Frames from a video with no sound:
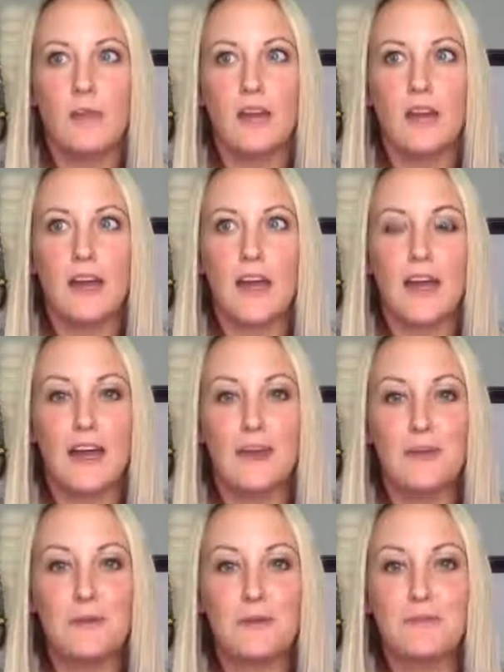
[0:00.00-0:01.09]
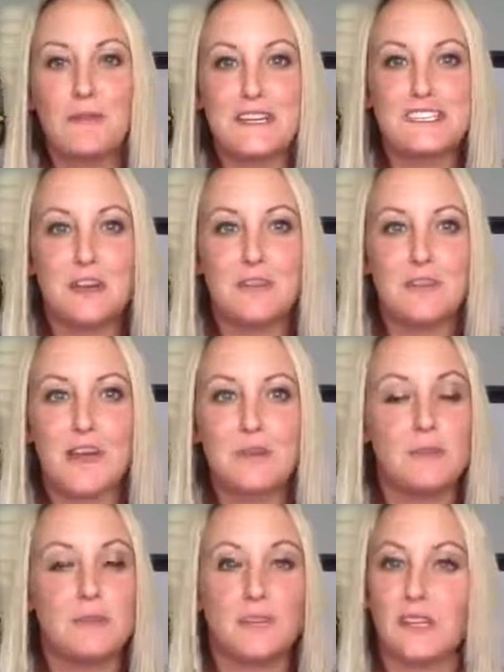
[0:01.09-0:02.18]
I mean, I know myself, I
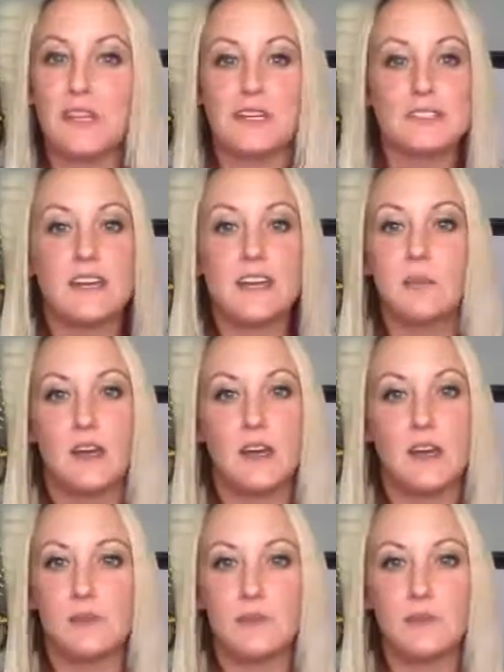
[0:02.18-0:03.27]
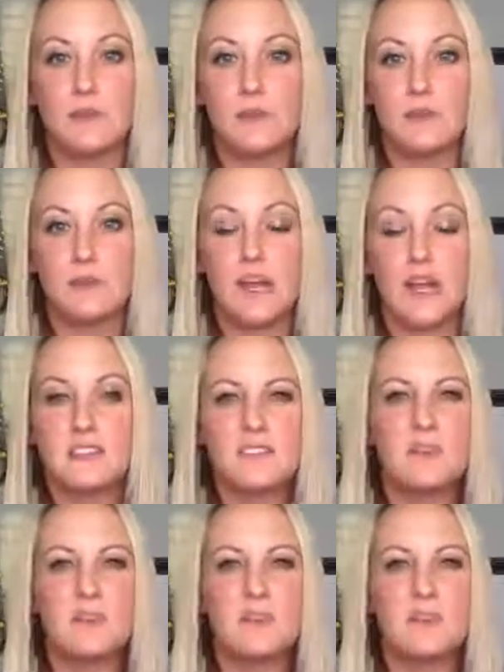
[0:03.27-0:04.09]
would be like, yeah, sign me up, right?